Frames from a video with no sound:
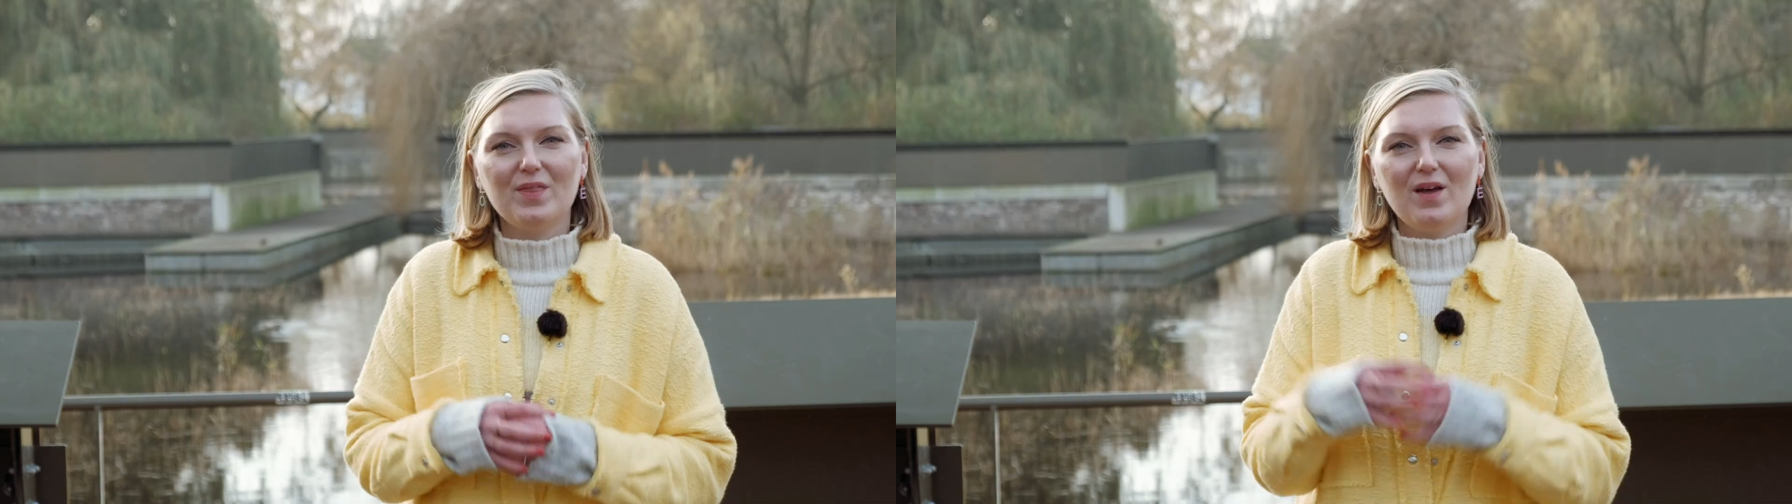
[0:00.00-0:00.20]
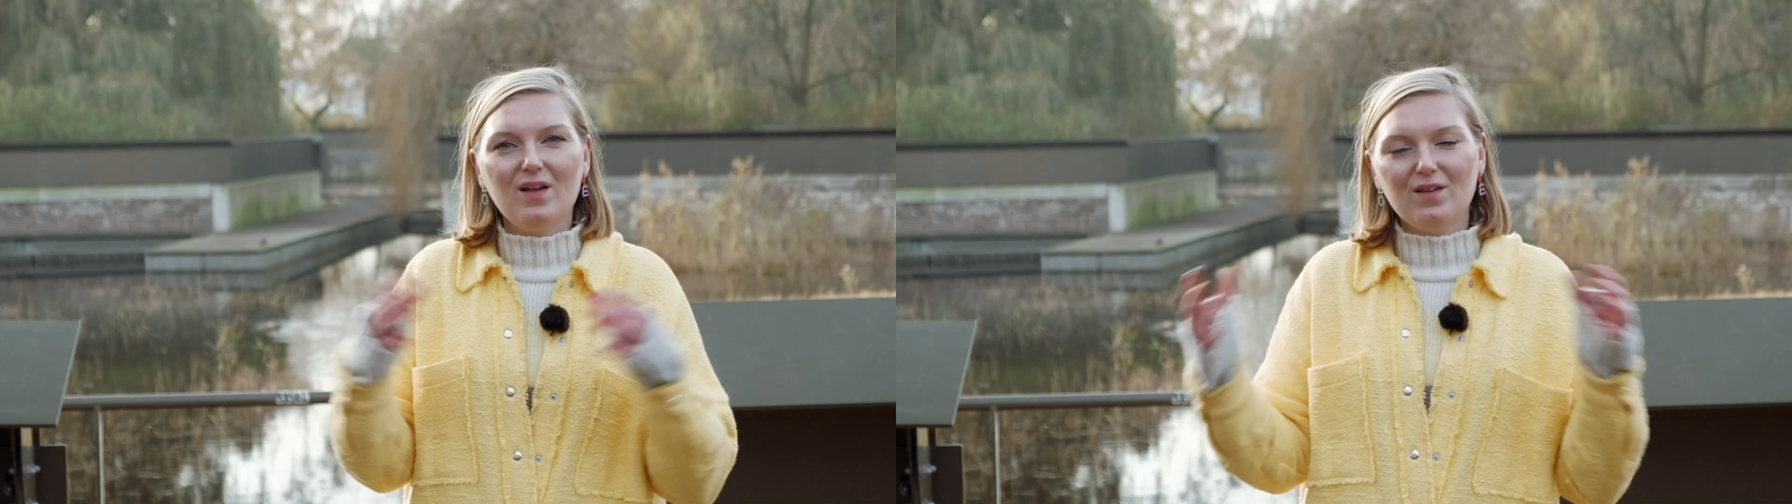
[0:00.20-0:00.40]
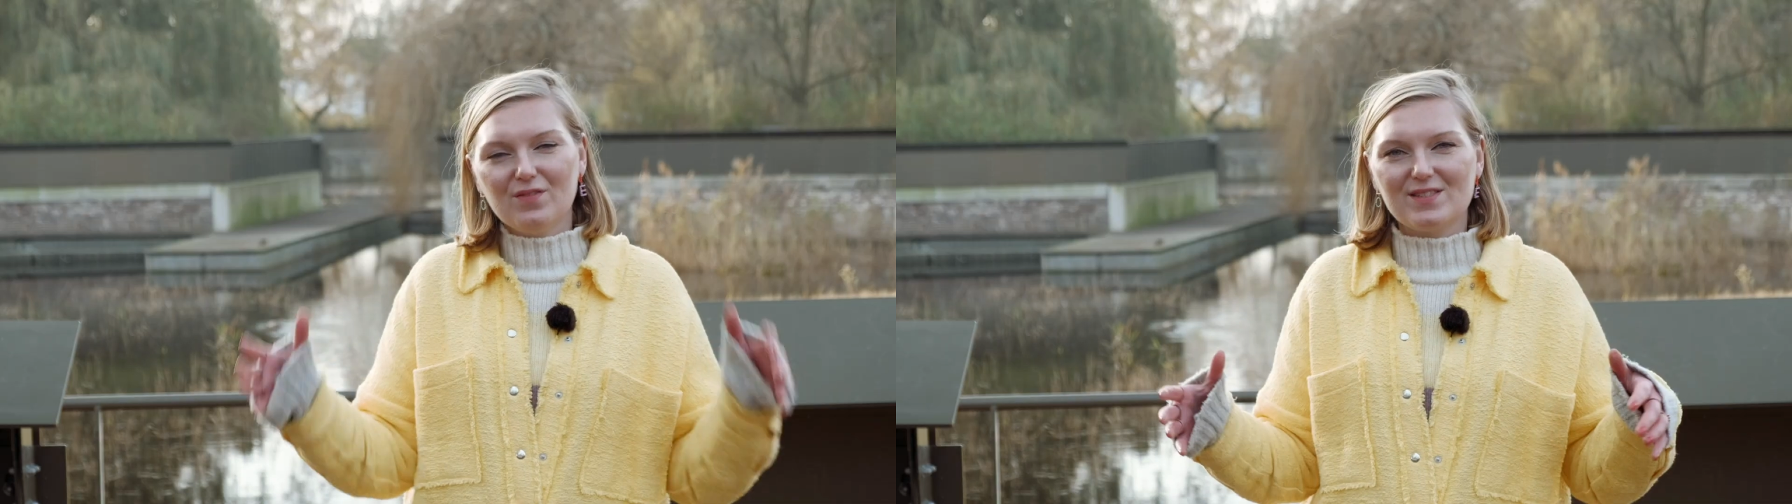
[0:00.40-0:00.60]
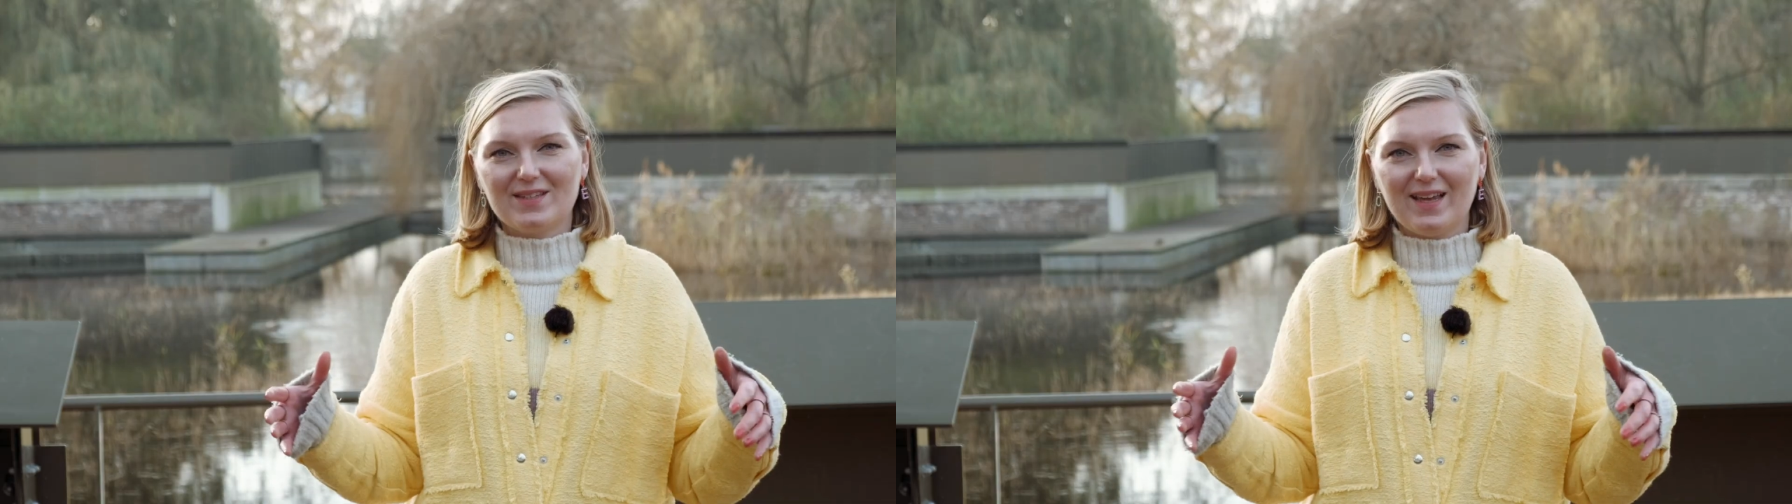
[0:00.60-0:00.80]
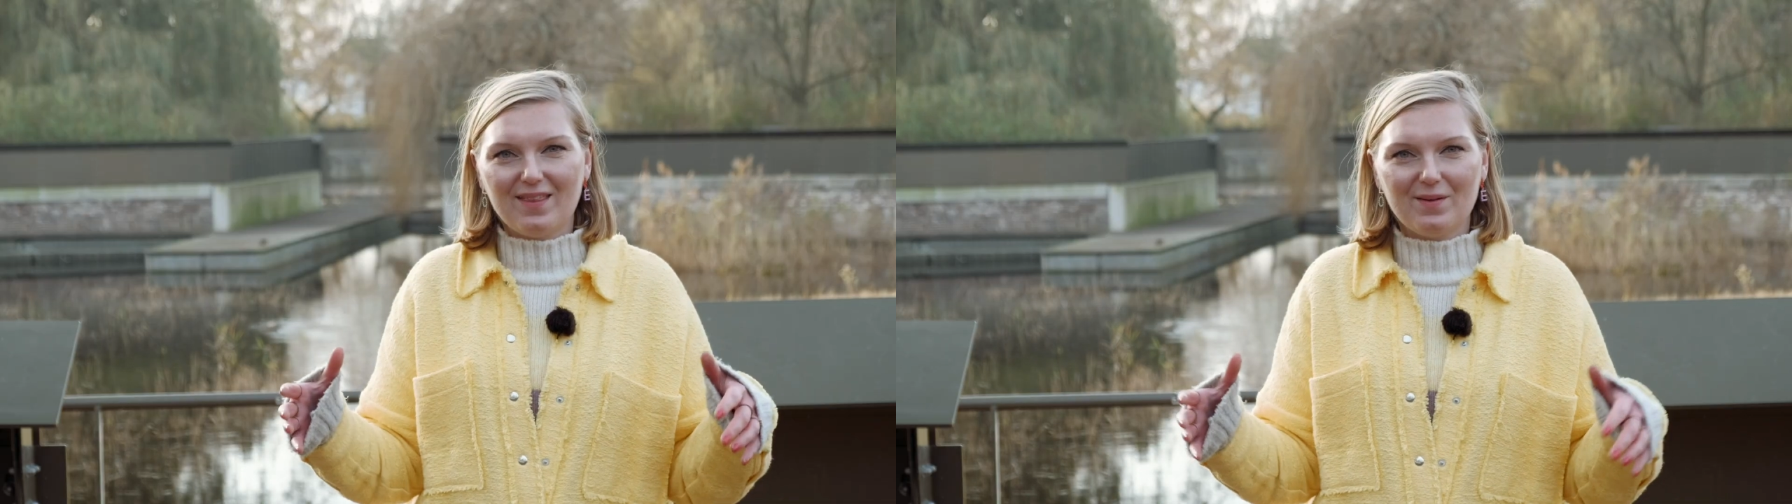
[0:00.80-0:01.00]
all of us
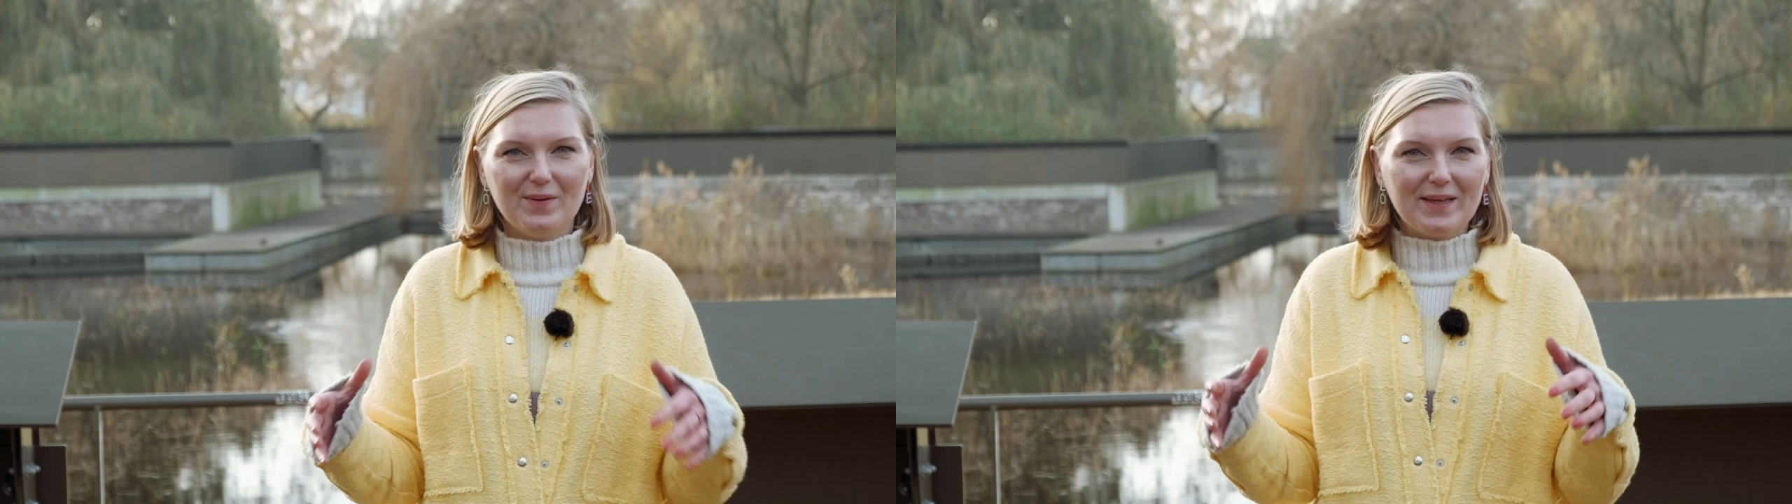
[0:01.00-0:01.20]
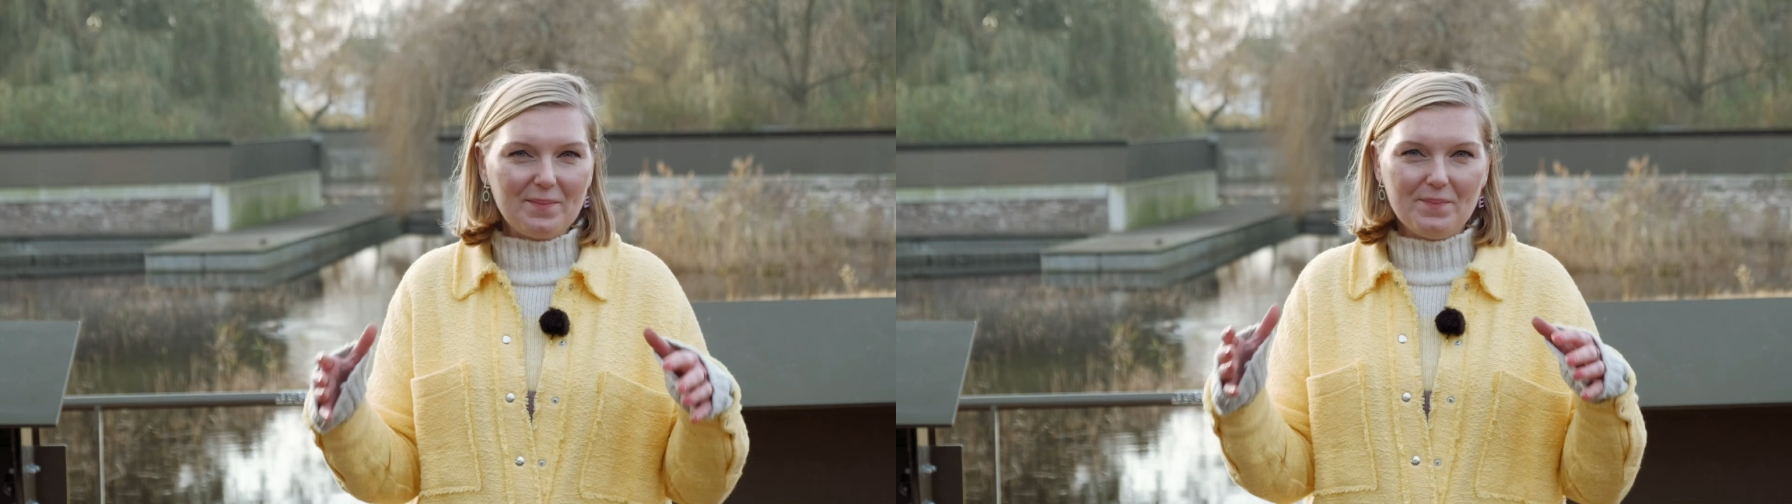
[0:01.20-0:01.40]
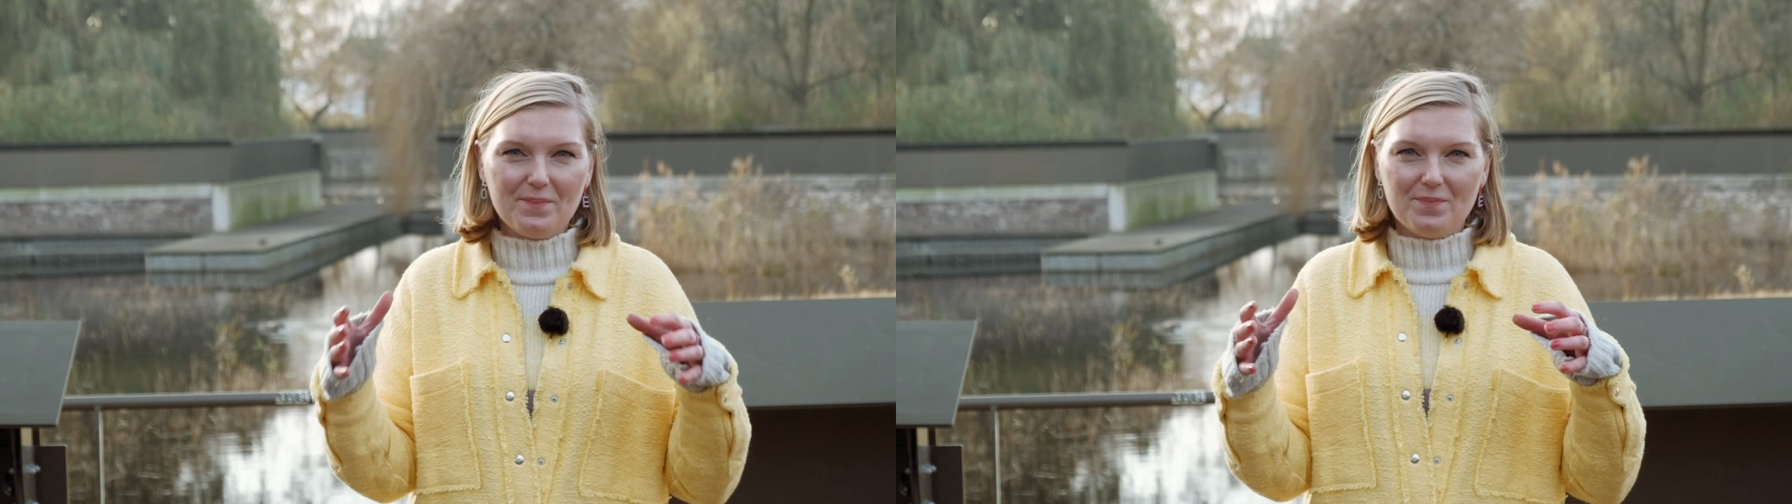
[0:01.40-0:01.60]
together, we can